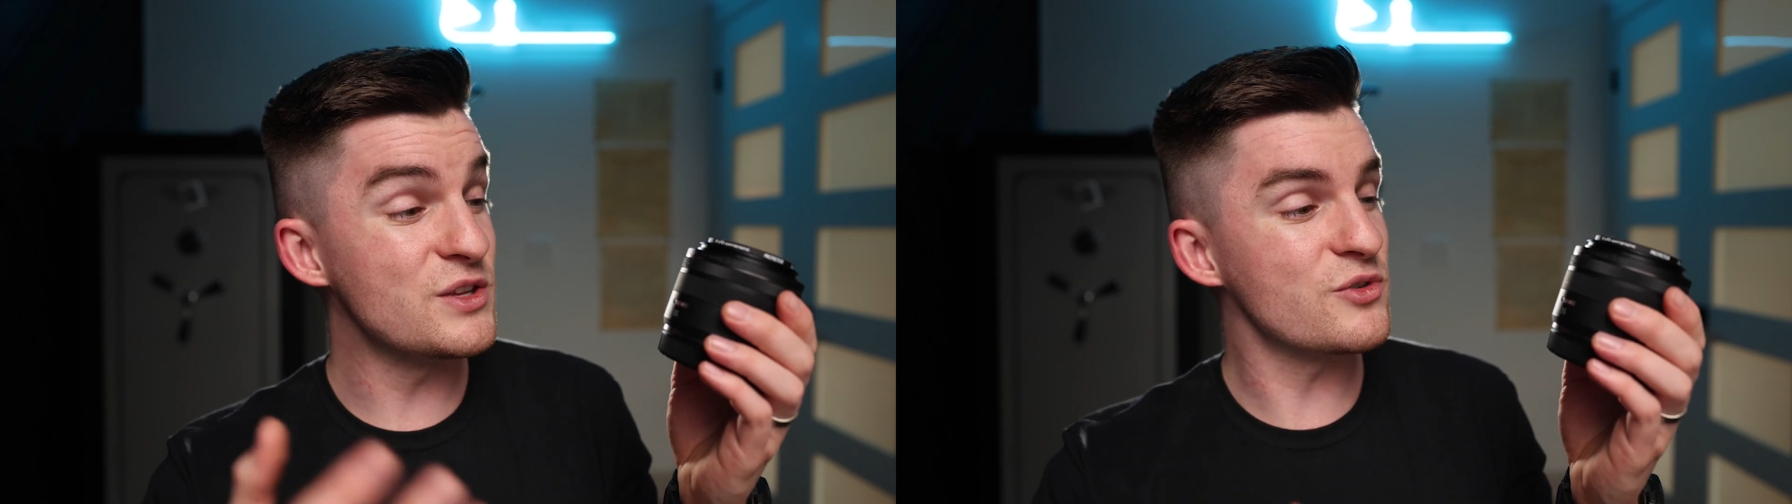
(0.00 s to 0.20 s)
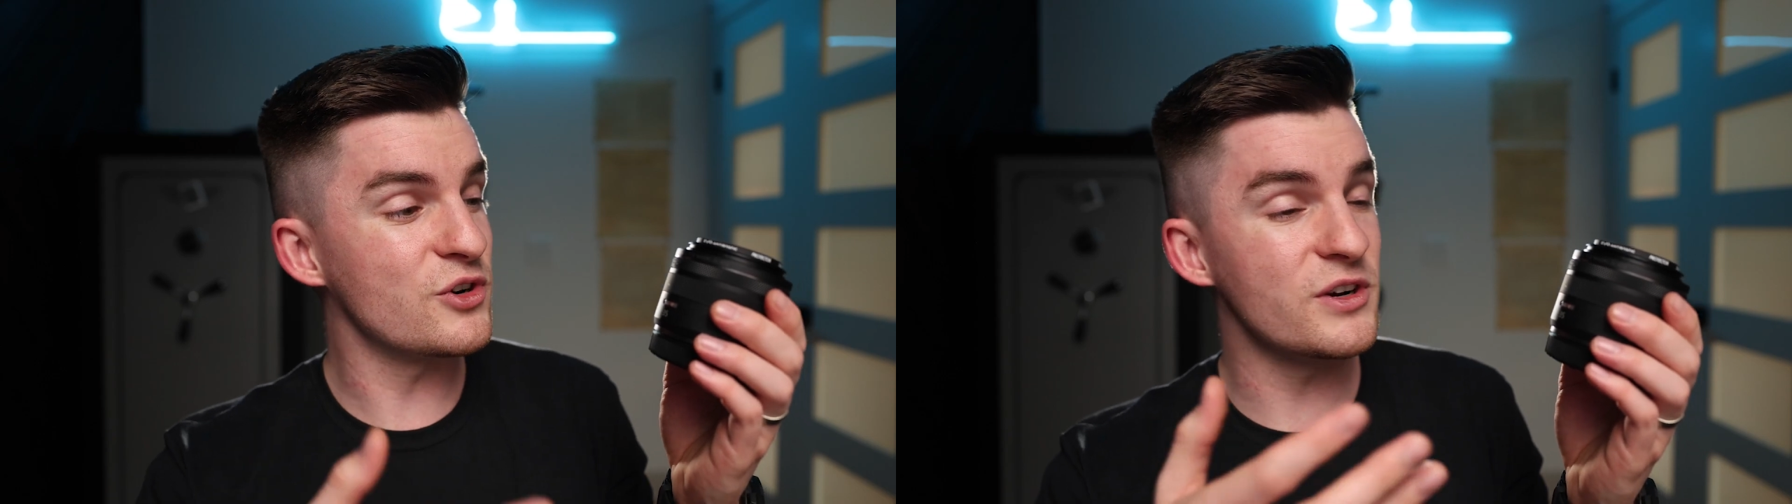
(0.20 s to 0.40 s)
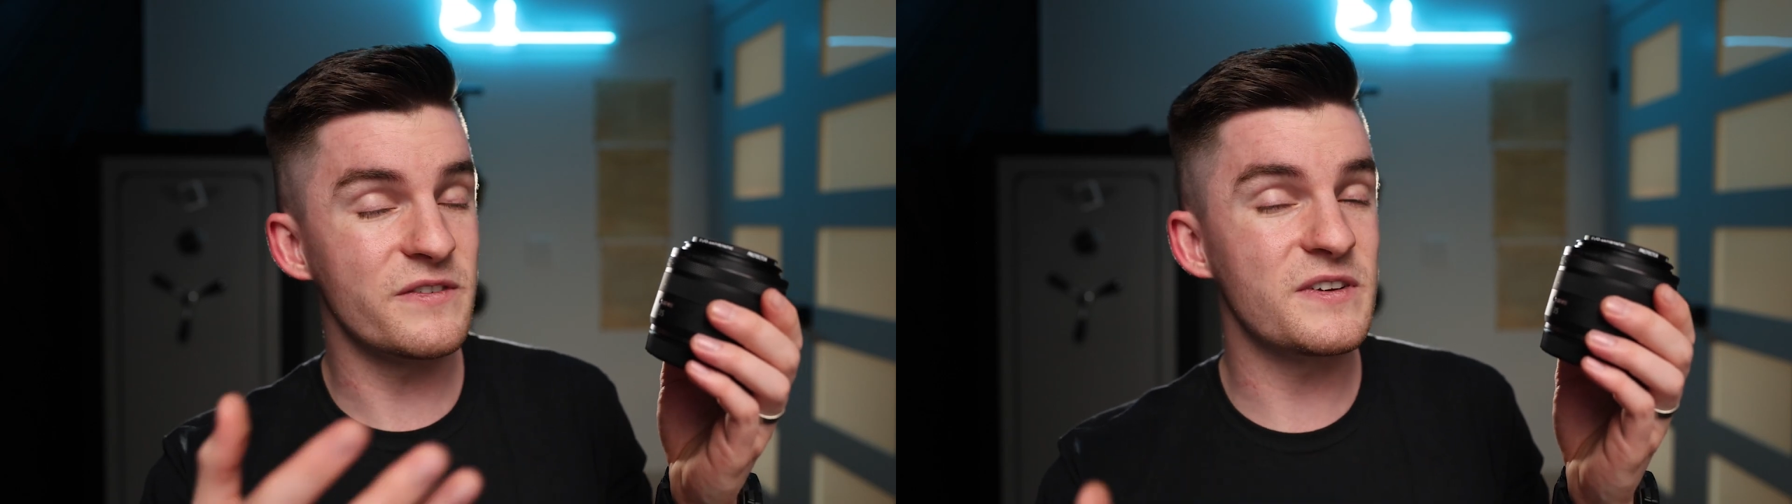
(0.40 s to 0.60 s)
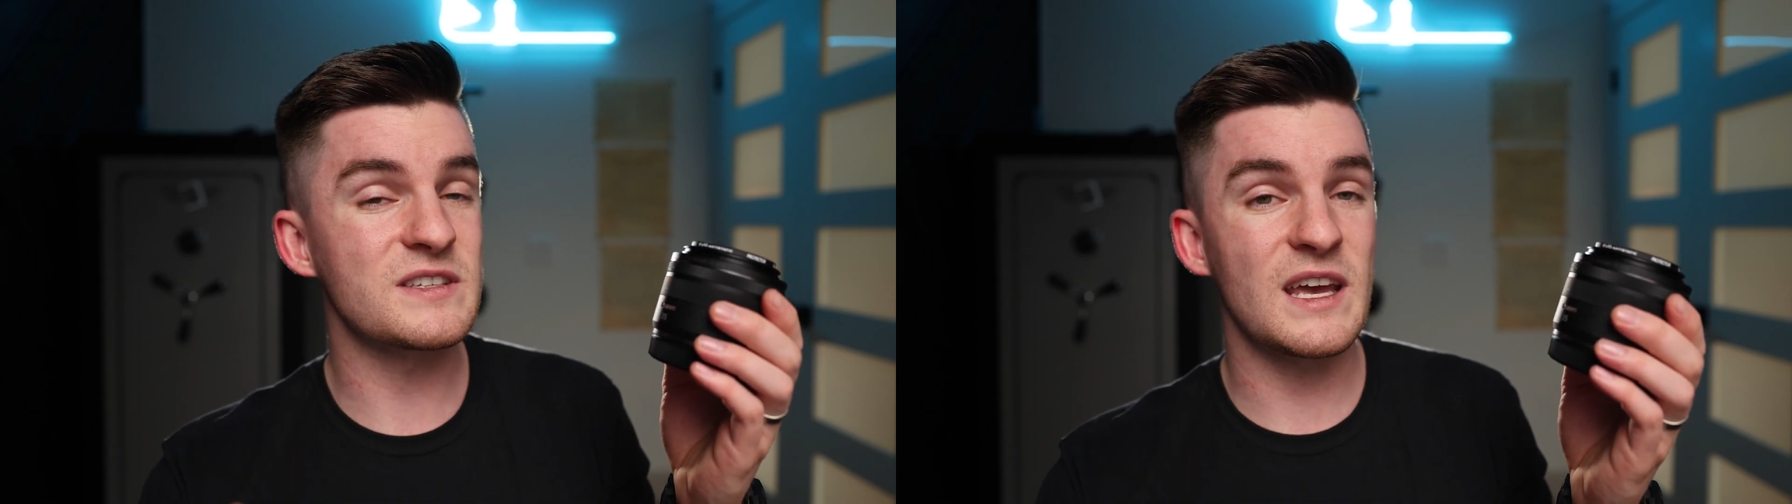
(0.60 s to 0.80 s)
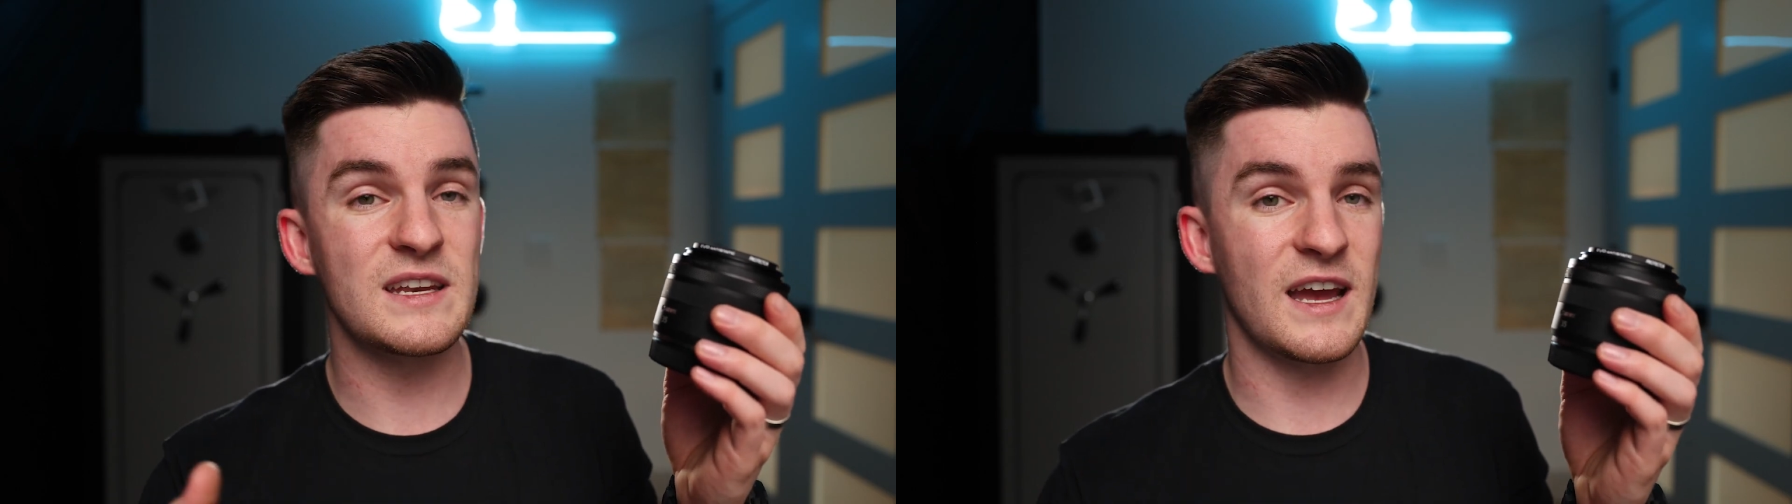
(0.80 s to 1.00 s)
You could
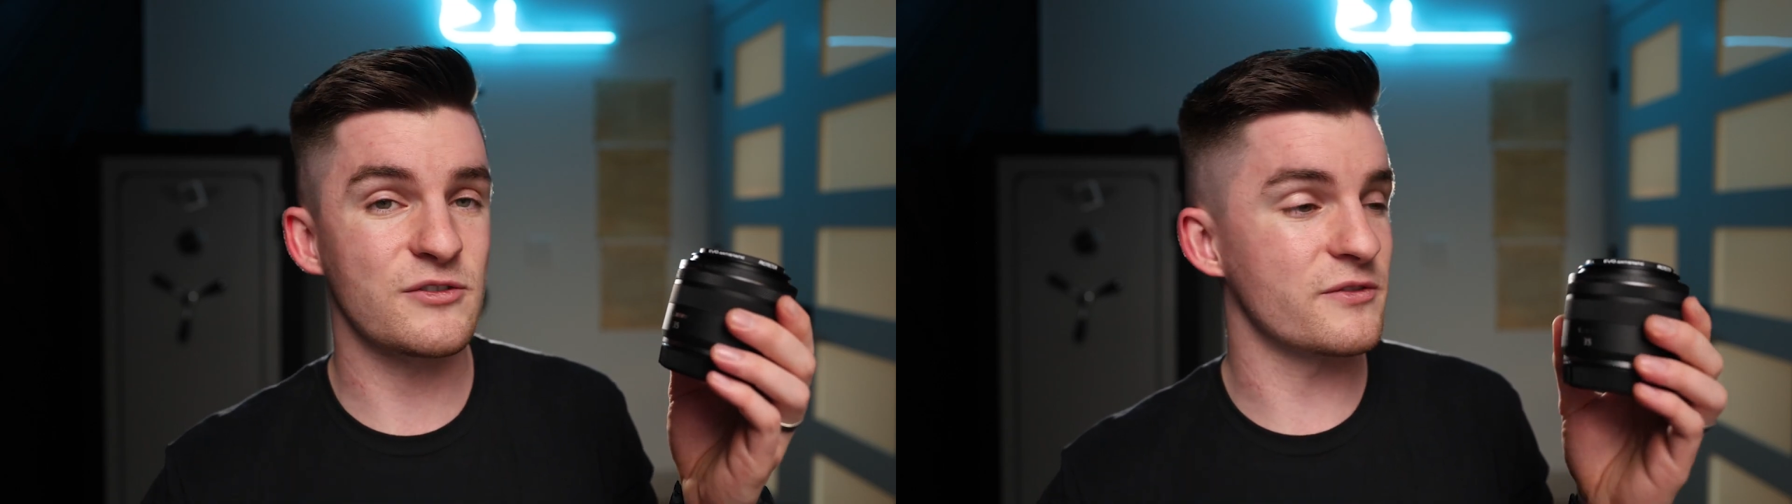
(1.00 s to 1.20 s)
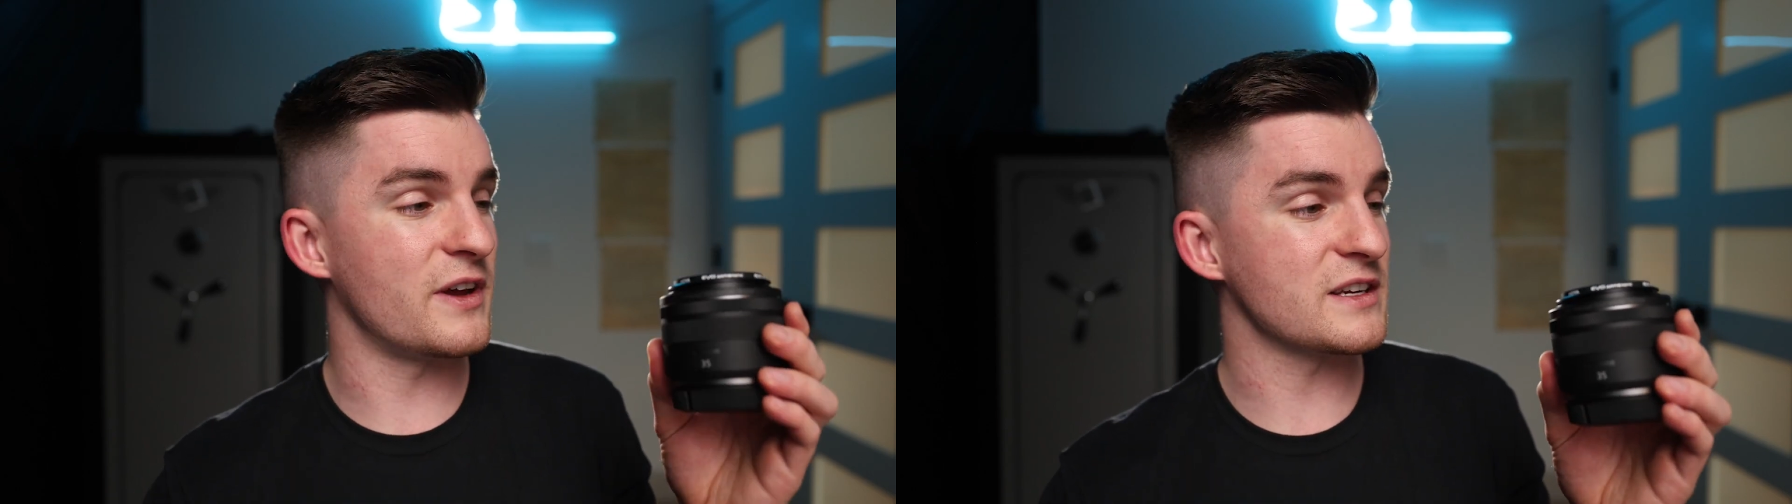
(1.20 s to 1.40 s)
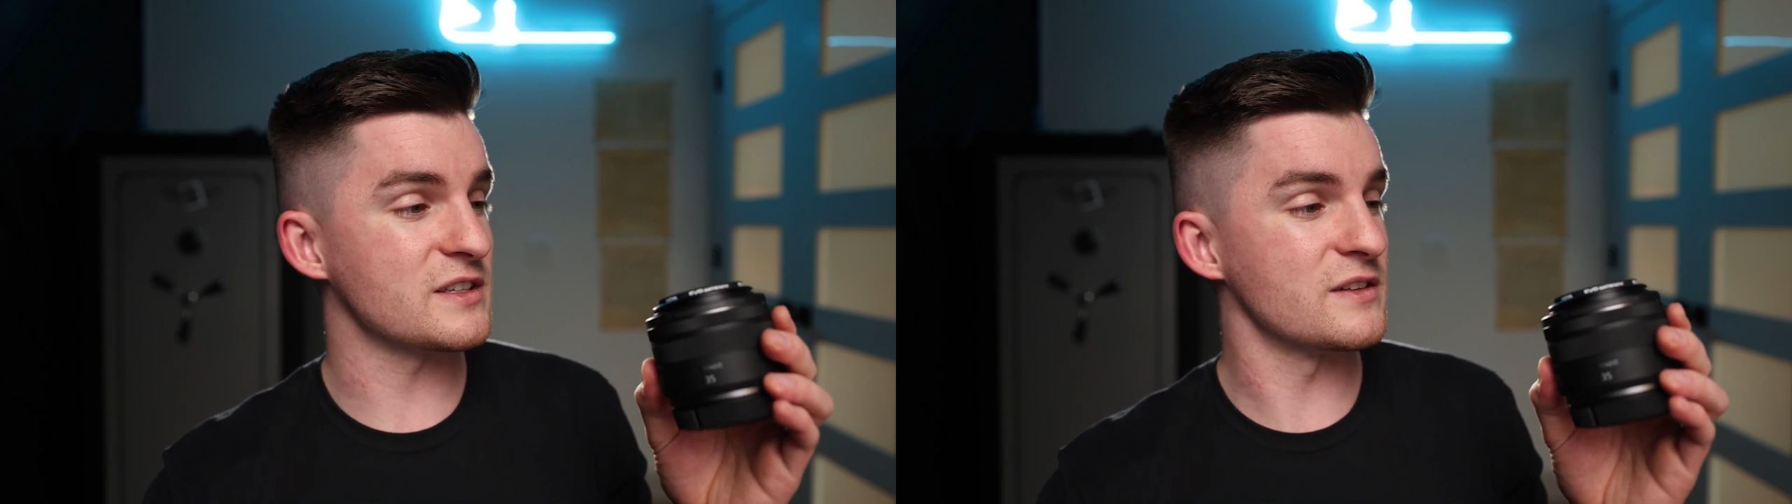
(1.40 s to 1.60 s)
fix that in After Effects